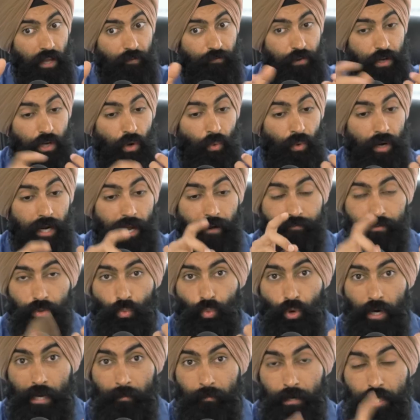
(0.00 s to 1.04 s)
if you don't want to have to
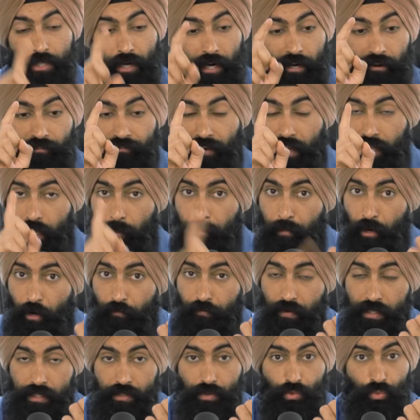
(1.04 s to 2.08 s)
worry about trying to find the
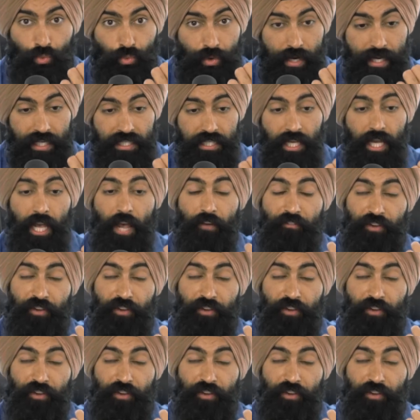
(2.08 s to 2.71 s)
perfect REIT,